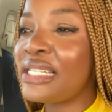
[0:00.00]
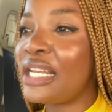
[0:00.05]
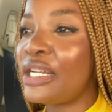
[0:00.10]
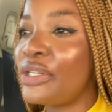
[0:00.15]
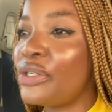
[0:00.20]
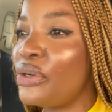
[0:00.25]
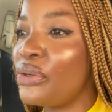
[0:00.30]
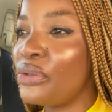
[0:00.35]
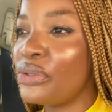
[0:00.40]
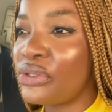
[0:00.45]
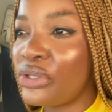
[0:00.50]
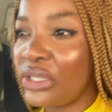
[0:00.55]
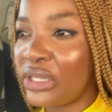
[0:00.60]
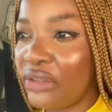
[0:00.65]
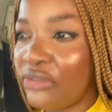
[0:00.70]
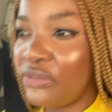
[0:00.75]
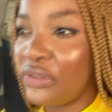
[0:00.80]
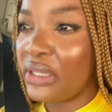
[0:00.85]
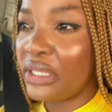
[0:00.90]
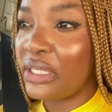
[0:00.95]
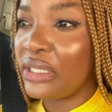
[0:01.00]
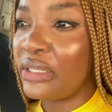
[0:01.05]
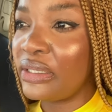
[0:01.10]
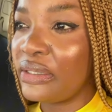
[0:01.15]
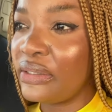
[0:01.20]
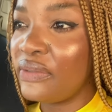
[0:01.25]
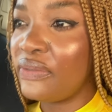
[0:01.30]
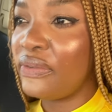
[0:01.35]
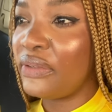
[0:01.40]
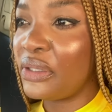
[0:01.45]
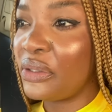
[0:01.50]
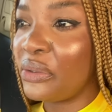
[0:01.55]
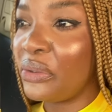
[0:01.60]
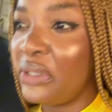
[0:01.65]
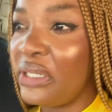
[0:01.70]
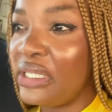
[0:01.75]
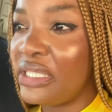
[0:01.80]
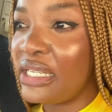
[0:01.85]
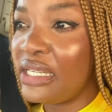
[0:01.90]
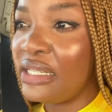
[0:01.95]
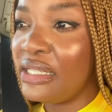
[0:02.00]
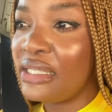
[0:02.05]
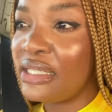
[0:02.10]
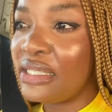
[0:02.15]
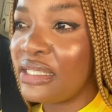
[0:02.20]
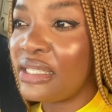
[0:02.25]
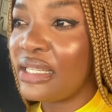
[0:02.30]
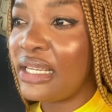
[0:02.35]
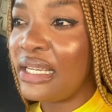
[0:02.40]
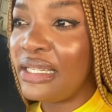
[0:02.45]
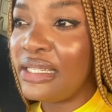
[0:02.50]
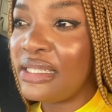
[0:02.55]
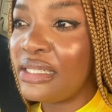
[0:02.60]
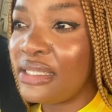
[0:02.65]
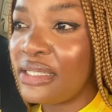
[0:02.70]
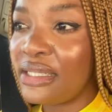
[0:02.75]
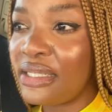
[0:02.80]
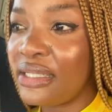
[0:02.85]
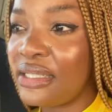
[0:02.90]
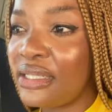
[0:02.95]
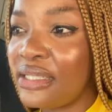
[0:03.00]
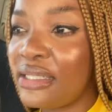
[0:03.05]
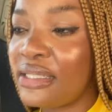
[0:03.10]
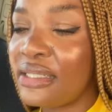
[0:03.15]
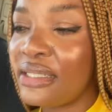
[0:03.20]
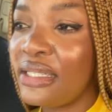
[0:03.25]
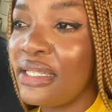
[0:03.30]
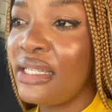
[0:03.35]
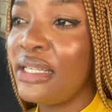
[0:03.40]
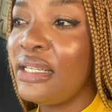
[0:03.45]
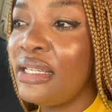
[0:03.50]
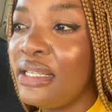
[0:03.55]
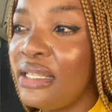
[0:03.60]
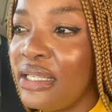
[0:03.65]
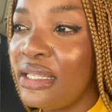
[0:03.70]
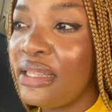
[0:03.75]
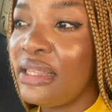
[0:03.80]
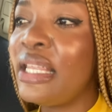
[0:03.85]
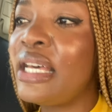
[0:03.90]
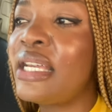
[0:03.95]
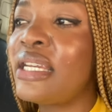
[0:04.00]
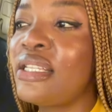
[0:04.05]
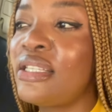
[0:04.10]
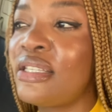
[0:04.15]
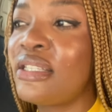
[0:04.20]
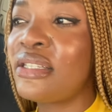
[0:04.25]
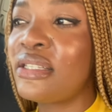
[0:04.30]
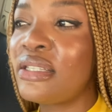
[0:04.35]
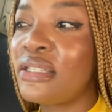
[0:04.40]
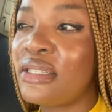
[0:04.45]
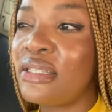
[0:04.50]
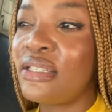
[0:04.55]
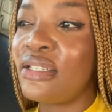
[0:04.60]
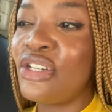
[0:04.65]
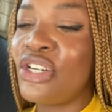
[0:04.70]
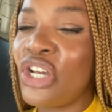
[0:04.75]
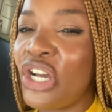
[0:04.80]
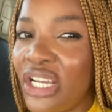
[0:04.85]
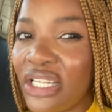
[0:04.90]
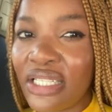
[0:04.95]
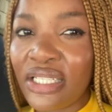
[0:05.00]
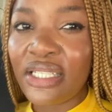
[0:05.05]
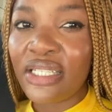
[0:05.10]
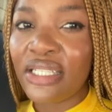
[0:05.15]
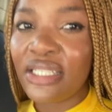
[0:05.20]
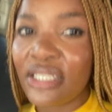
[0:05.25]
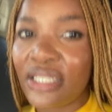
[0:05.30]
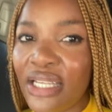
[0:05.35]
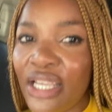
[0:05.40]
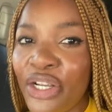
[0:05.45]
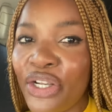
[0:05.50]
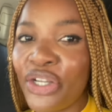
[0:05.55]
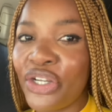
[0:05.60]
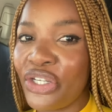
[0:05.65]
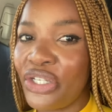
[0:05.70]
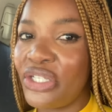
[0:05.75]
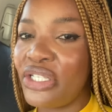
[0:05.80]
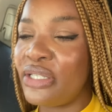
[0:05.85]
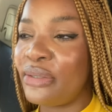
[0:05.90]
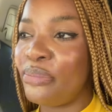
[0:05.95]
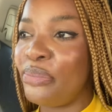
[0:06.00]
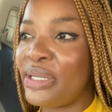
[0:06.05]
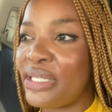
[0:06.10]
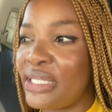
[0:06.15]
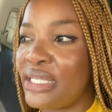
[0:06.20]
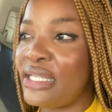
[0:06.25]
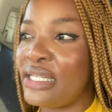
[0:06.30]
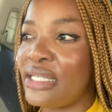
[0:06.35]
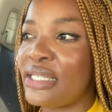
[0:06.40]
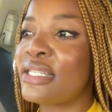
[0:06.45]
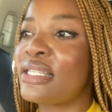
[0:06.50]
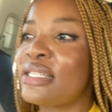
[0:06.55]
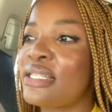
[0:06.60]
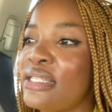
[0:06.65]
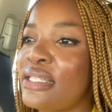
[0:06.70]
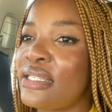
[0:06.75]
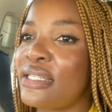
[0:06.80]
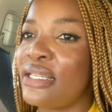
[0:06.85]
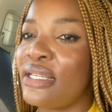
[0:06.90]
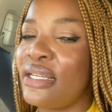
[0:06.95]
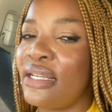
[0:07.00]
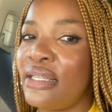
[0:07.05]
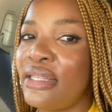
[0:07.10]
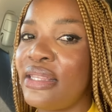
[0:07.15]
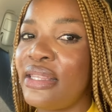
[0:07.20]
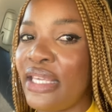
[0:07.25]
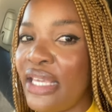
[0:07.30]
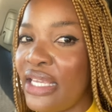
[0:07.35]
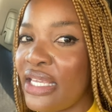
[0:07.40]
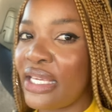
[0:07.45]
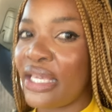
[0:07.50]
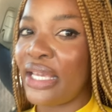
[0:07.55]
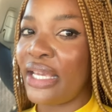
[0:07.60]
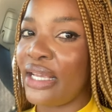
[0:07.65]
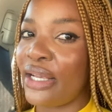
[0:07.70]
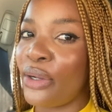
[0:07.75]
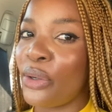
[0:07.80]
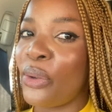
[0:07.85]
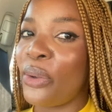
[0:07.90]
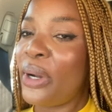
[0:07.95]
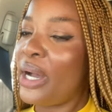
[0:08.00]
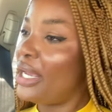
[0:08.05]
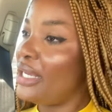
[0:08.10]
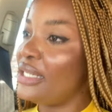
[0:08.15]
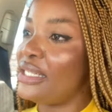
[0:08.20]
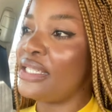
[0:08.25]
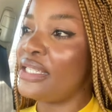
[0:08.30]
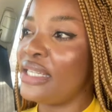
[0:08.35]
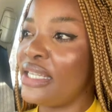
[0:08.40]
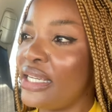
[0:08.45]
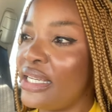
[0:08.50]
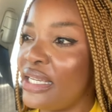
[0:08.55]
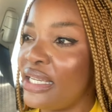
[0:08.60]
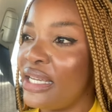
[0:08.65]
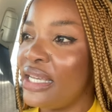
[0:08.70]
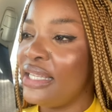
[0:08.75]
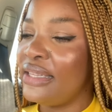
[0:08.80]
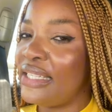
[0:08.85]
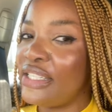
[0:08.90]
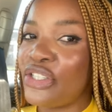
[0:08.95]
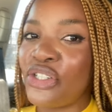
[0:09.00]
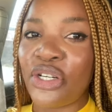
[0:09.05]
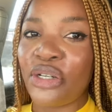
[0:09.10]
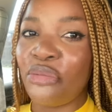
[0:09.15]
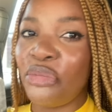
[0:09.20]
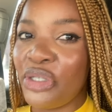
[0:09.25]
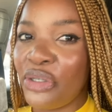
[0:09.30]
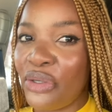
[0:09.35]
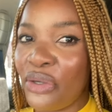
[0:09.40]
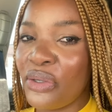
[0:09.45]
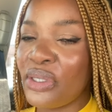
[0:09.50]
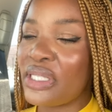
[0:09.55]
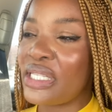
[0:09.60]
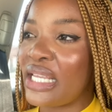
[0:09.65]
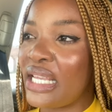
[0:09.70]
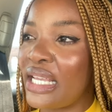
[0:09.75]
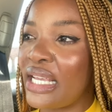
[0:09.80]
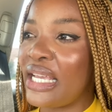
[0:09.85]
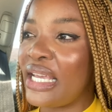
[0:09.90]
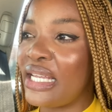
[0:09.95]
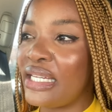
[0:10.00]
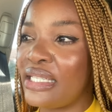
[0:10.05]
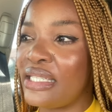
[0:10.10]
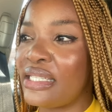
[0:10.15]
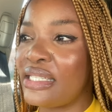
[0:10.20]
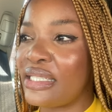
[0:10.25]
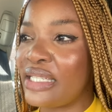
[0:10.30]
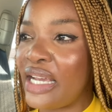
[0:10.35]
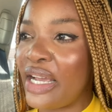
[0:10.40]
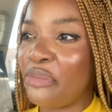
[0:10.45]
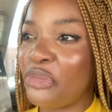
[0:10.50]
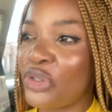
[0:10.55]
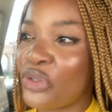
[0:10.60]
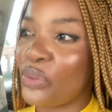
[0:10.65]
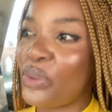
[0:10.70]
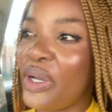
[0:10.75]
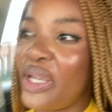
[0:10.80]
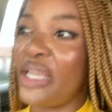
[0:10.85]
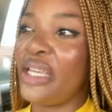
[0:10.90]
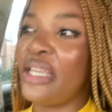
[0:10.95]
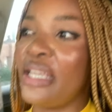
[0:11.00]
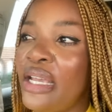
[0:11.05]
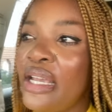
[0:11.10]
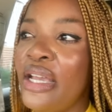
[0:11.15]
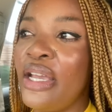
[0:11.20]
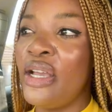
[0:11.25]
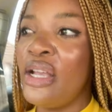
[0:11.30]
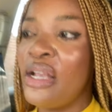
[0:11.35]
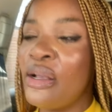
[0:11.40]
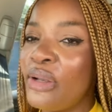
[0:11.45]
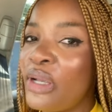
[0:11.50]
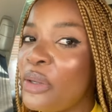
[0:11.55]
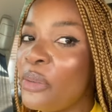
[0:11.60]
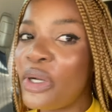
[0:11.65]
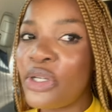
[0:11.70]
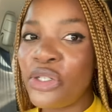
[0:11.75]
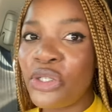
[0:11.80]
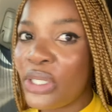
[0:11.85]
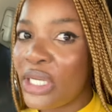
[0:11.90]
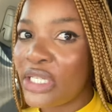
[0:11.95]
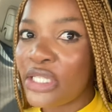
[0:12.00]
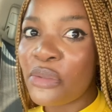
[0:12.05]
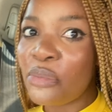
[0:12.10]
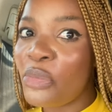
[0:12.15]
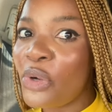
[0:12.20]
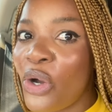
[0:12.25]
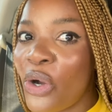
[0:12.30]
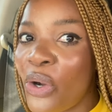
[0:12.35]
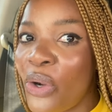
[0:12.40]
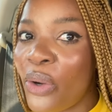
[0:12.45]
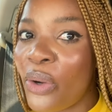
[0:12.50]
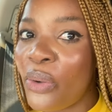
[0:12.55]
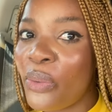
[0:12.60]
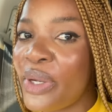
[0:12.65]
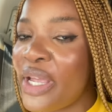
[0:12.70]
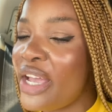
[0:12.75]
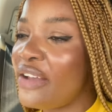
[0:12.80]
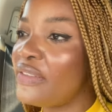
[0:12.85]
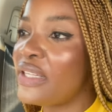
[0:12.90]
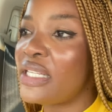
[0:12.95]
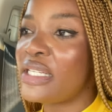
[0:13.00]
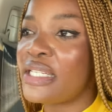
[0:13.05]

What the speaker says: closed down for the holidays, and that is not a good business thinking or idea. They shouldn't be closing at times where we want to explore. We have the